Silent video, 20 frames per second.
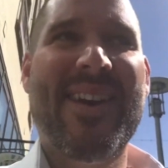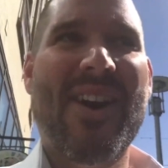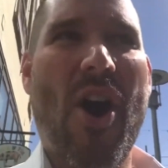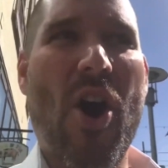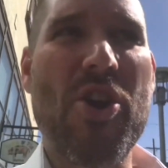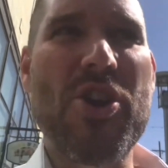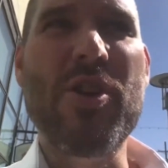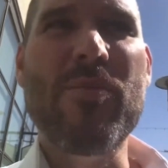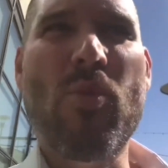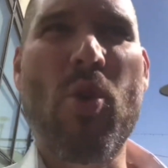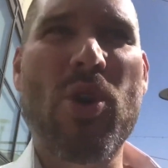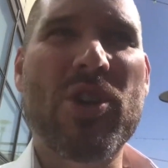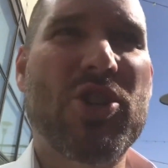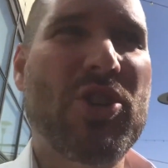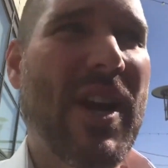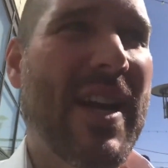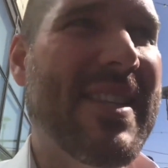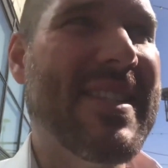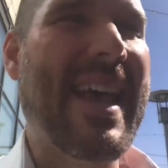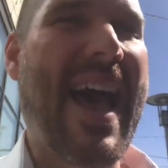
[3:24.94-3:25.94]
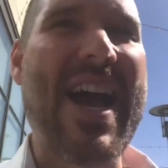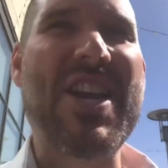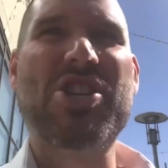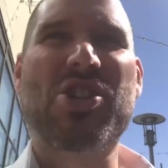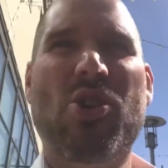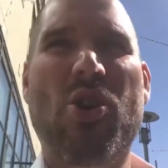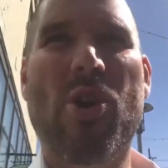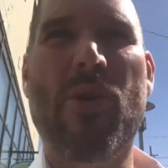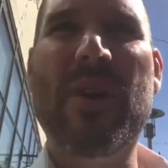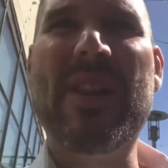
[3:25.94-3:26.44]
Are you more
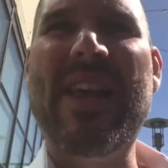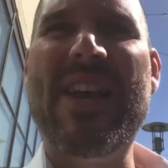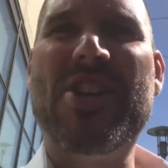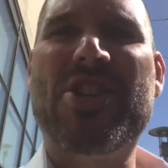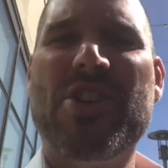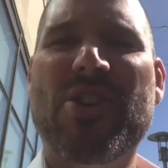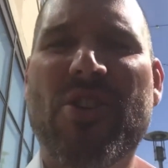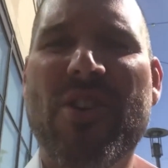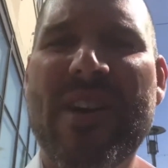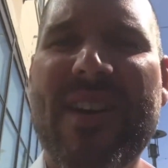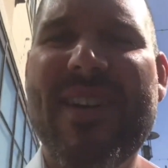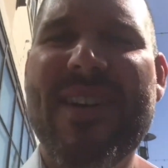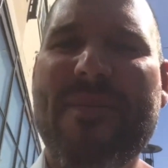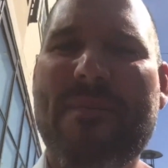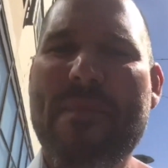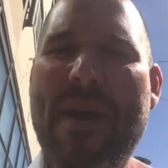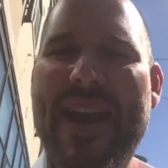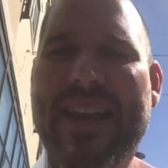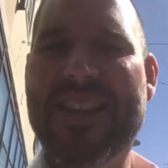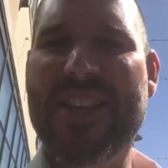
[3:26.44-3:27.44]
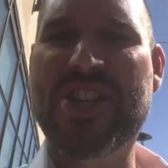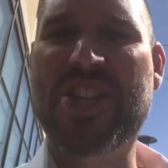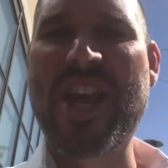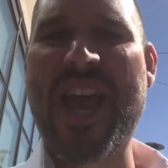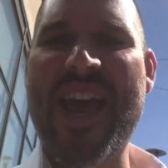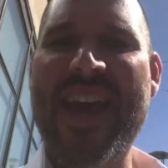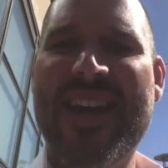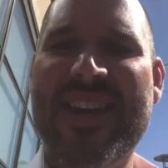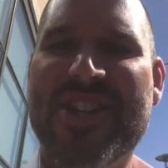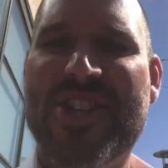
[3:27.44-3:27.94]
transactional or relational? Make the
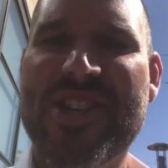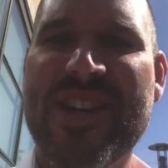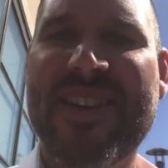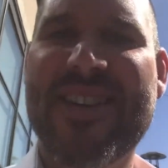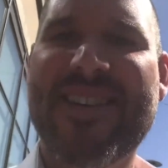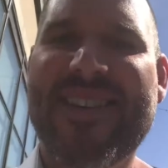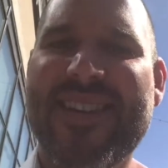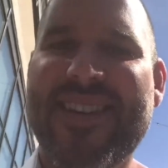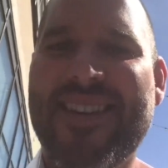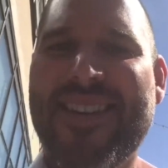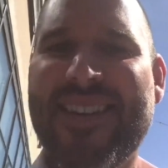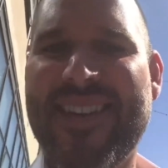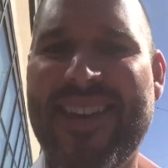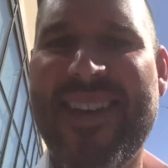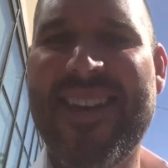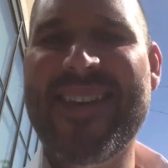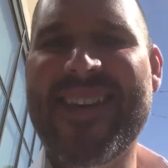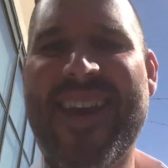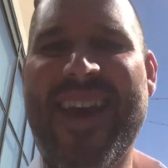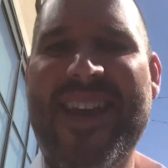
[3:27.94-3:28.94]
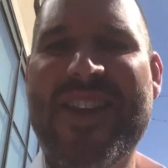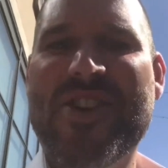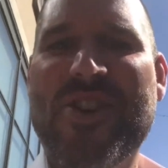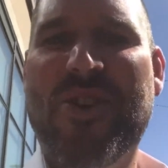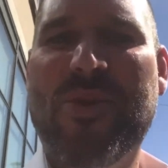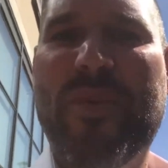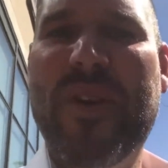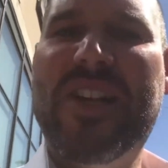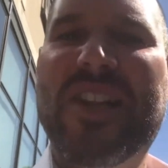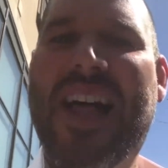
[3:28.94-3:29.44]
change and
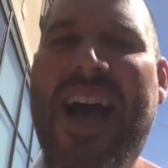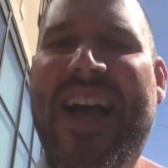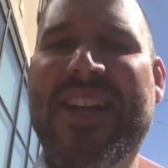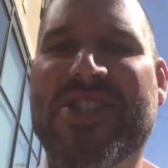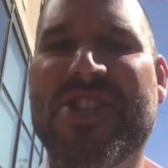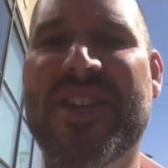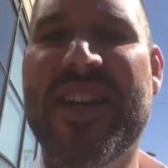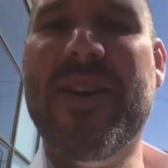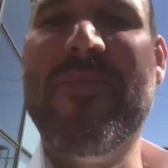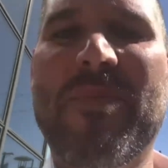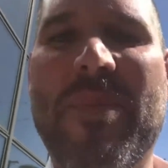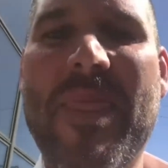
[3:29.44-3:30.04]
you'll be glad you did.